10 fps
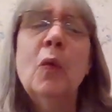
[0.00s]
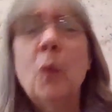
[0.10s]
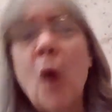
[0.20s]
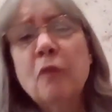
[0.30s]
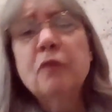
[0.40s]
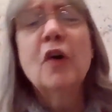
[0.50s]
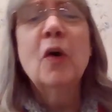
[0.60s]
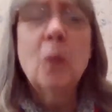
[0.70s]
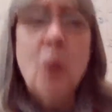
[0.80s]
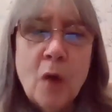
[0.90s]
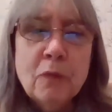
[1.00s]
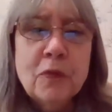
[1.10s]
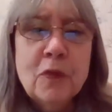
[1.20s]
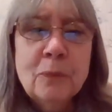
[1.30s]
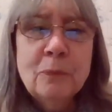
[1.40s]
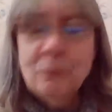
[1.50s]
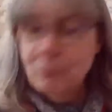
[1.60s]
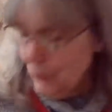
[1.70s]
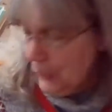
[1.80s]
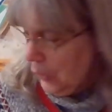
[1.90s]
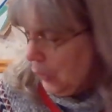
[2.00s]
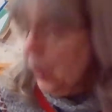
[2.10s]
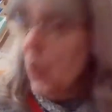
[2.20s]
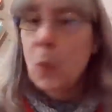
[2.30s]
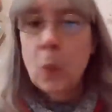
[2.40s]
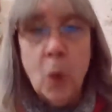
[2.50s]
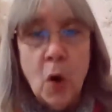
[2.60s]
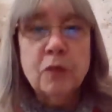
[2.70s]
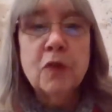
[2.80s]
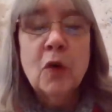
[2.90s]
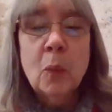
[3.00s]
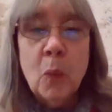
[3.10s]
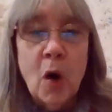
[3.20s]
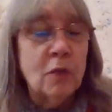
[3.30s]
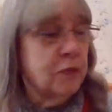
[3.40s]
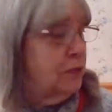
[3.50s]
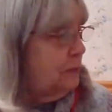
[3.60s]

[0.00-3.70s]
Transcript: wolf, wolf, wolf, wolf.